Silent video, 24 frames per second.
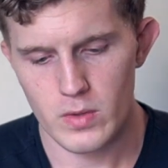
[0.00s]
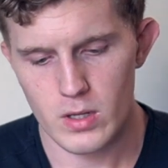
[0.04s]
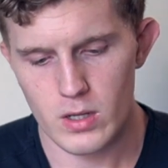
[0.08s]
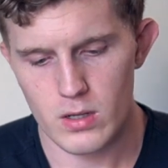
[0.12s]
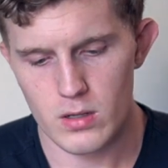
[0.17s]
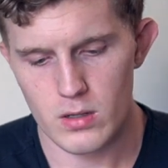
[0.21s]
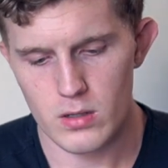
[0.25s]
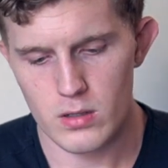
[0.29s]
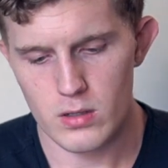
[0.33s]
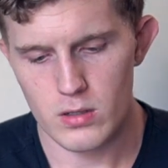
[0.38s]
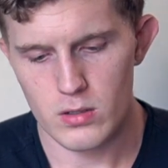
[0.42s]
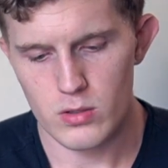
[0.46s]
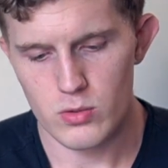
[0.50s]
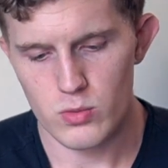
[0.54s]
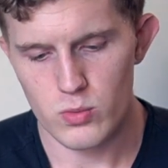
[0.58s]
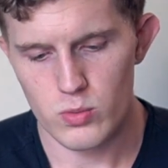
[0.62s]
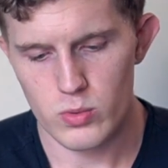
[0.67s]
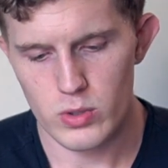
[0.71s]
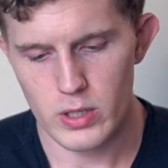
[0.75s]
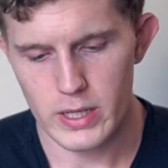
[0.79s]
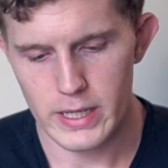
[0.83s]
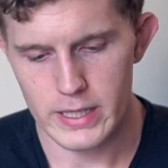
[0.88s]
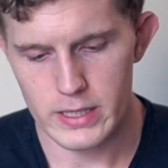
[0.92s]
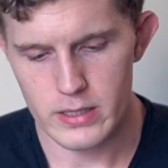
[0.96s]
All
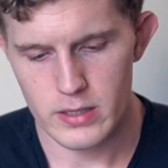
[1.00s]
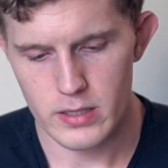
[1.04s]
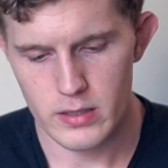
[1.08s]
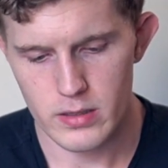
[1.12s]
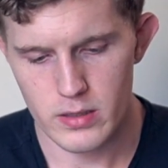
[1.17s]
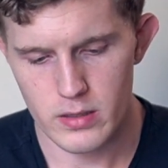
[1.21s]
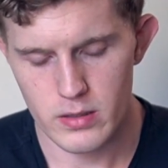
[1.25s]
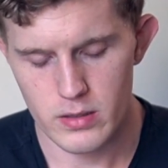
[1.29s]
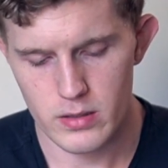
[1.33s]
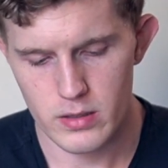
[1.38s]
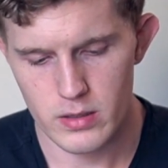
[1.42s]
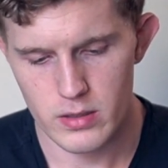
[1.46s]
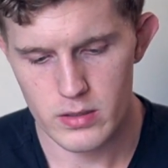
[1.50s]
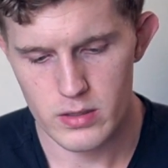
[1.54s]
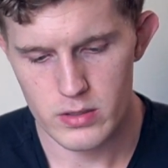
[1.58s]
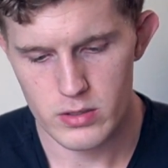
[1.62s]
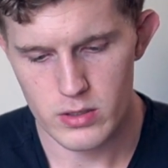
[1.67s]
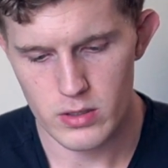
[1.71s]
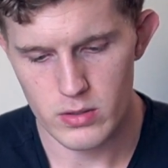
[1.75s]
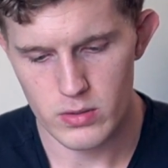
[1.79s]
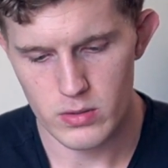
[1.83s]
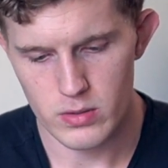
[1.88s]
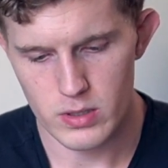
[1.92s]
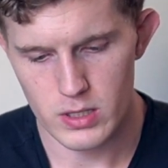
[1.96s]
right,
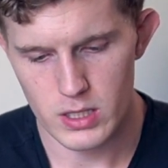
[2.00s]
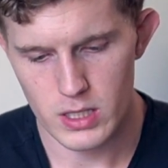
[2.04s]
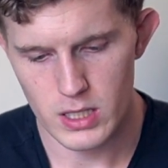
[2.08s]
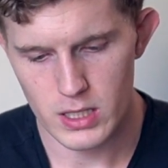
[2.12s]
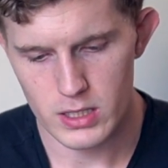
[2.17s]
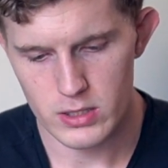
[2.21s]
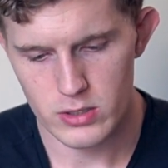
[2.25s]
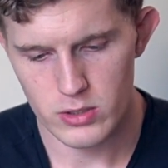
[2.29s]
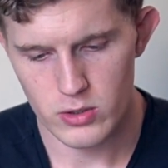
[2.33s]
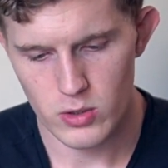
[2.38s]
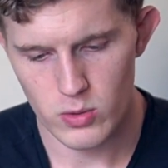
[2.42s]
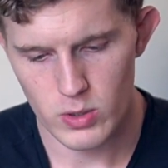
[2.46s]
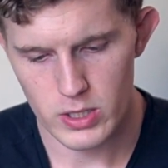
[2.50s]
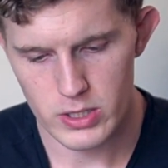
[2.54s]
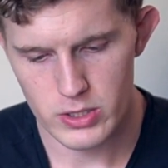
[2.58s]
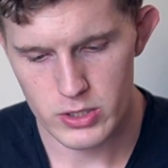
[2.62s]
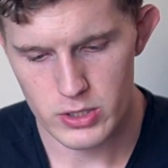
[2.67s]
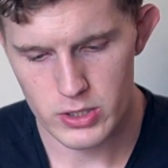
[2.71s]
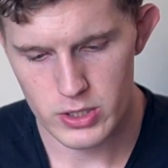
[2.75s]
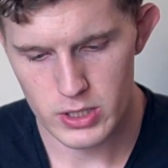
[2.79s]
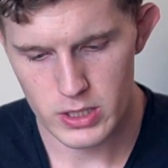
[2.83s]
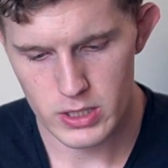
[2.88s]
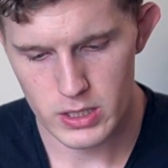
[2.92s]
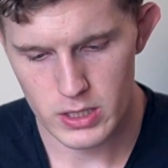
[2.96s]
so next
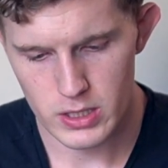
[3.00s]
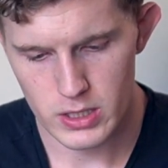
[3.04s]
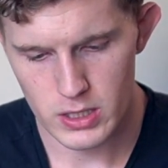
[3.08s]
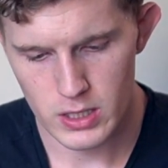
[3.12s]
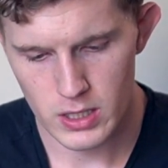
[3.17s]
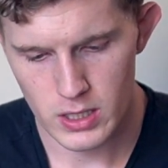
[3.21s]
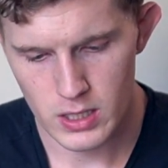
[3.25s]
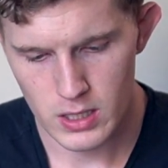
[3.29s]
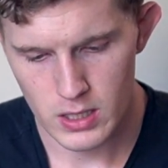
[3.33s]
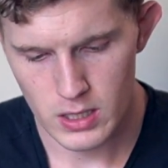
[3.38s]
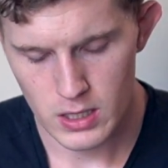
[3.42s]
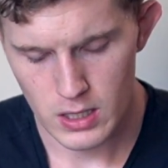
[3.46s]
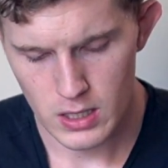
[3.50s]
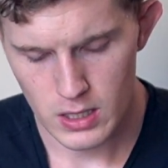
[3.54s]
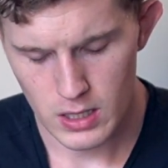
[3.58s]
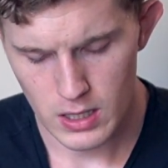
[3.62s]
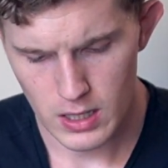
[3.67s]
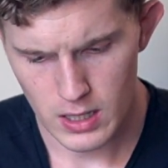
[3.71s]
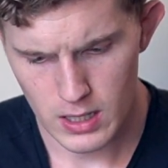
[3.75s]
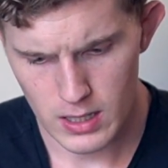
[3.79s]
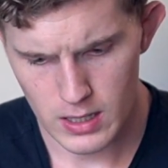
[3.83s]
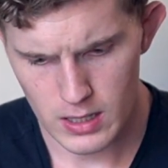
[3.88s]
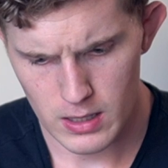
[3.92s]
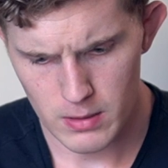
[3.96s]
question.
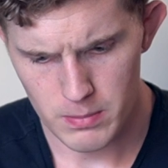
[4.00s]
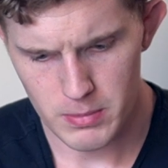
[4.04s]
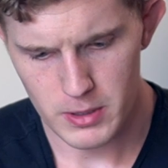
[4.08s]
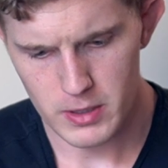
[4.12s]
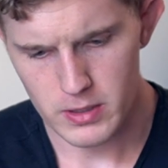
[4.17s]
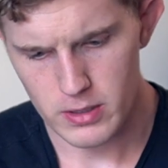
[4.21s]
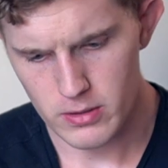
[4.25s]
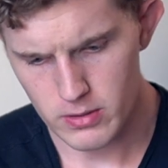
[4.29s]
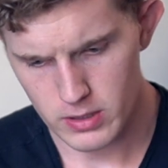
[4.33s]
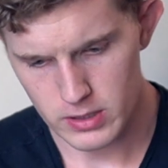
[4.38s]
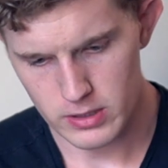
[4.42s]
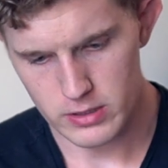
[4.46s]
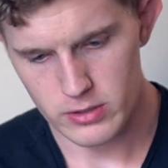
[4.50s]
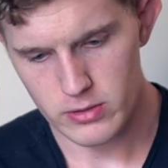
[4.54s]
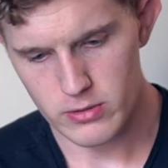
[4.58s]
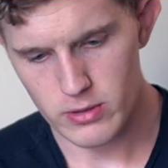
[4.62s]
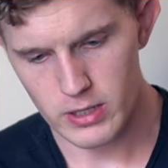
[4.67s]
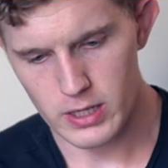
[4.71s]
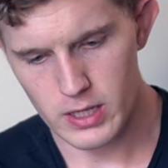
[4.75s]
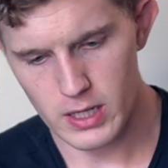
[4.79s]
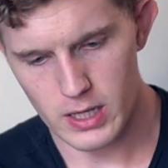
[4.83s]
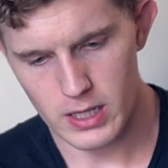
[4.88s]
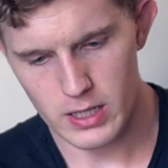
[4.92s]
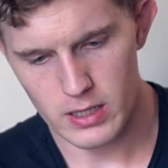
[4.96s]
I'll put you on the
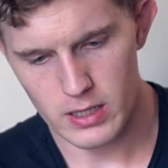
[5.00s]
screen.